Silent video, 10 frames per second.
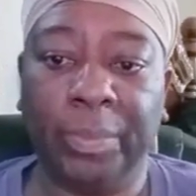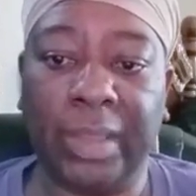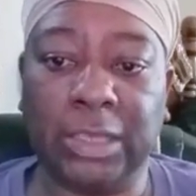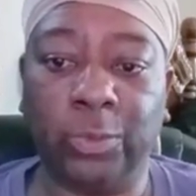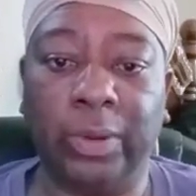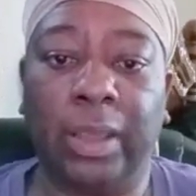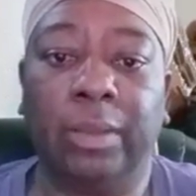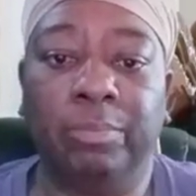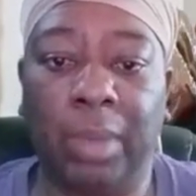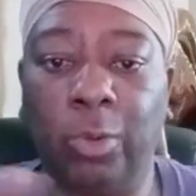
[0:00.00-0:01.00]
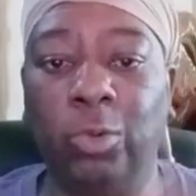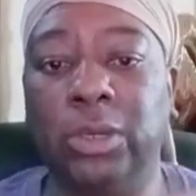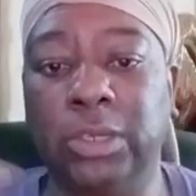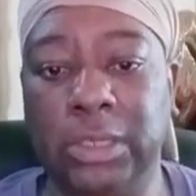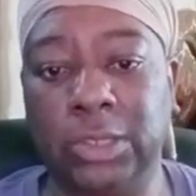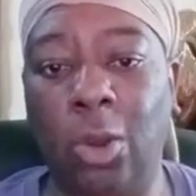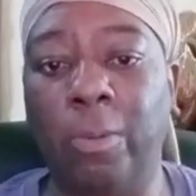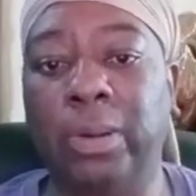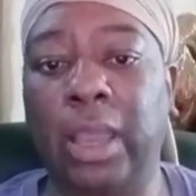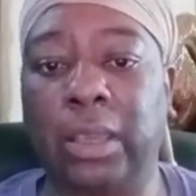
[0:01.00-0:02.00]
That's when my window is
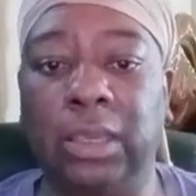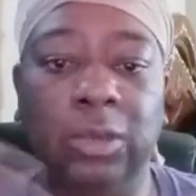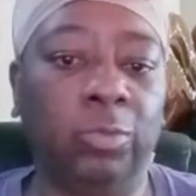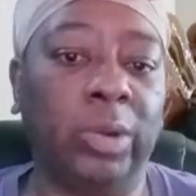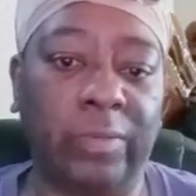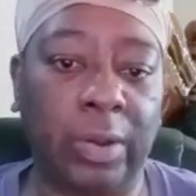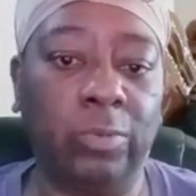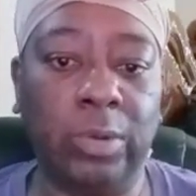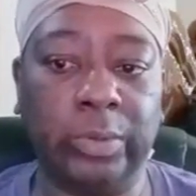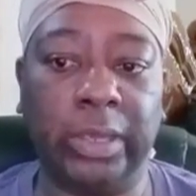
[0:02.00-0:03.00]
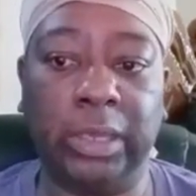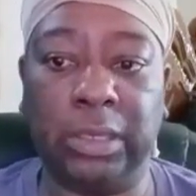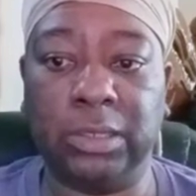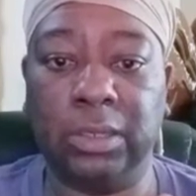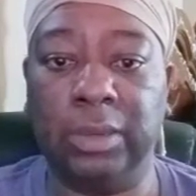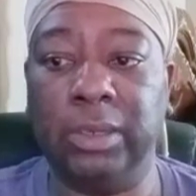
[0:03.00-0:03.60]
open. I can eat whatever I want to eat.